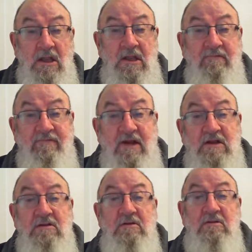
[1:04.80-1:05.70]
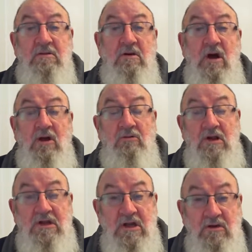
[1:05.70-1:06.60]
in fact, I
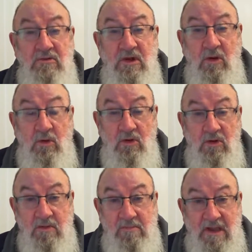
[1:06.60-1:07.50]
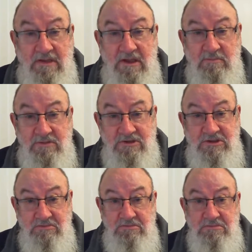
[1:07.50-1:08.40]
really don't know a lot about that
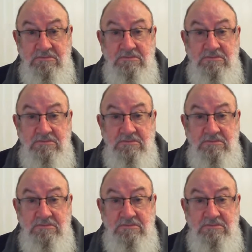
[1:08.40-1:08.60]
mission.